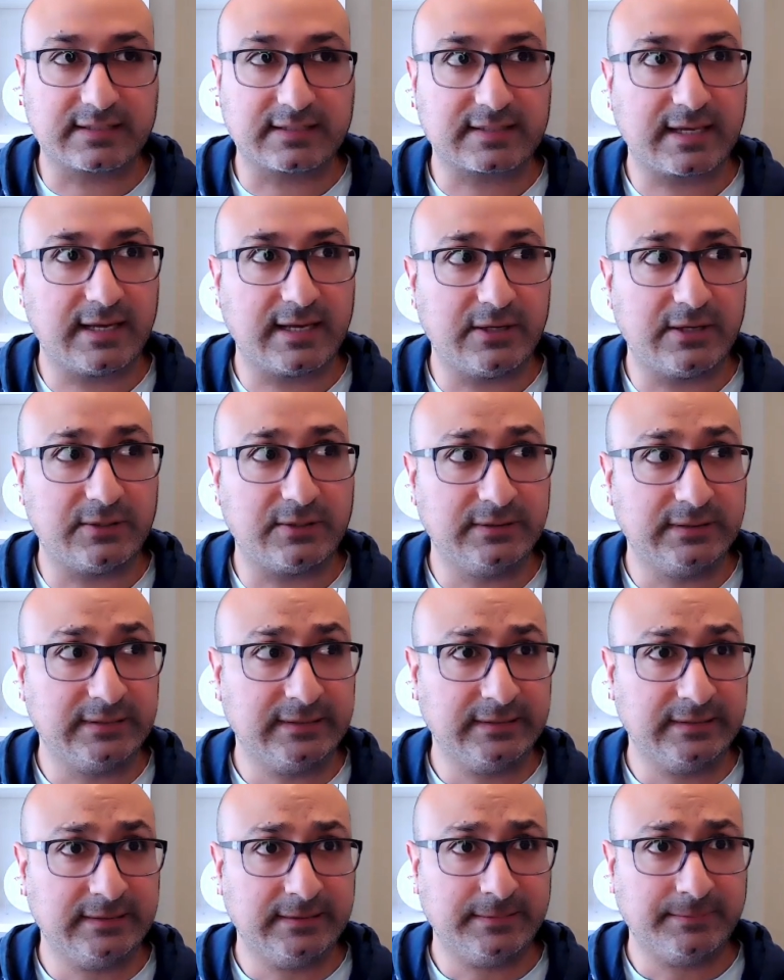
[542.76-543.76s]
is how
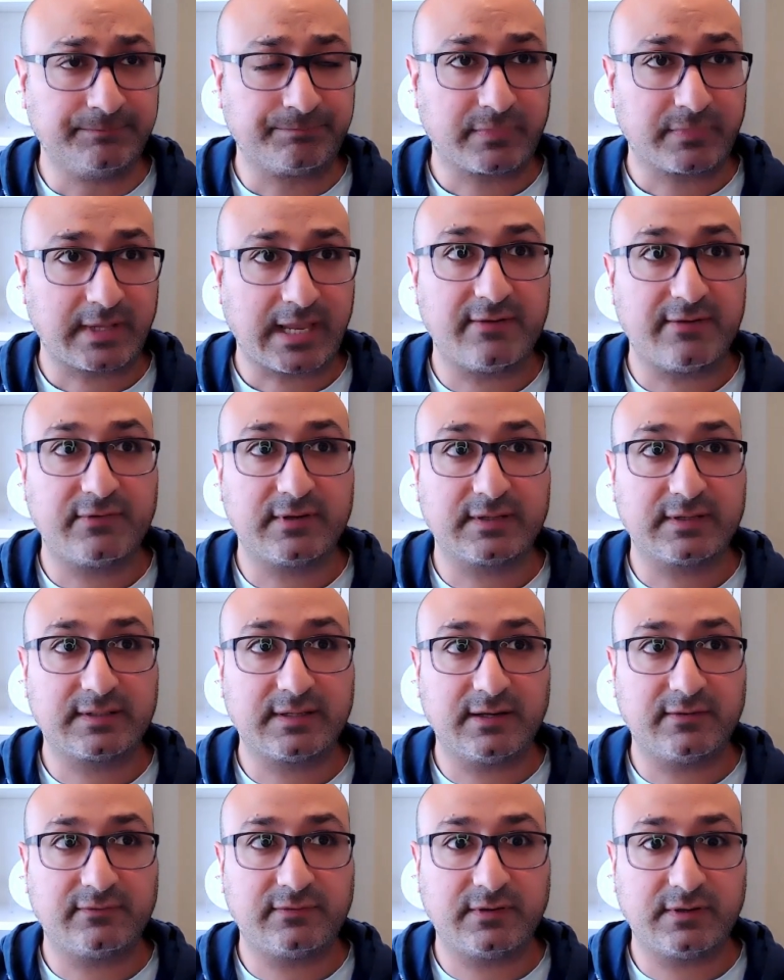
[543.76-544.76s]
having a
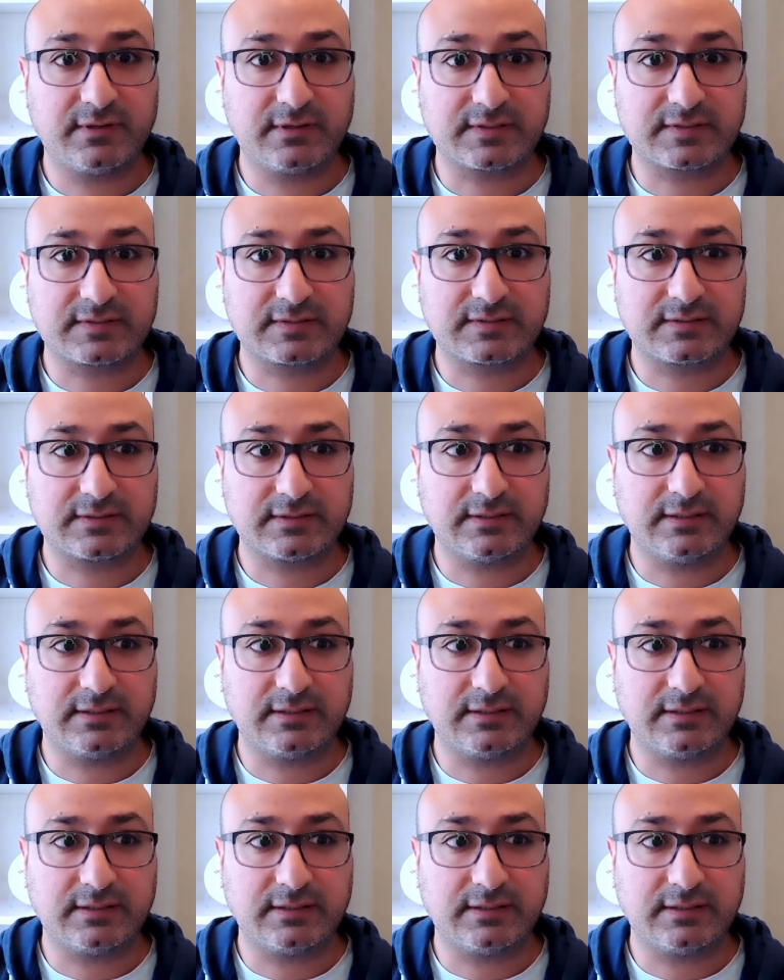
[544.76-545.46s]
diverse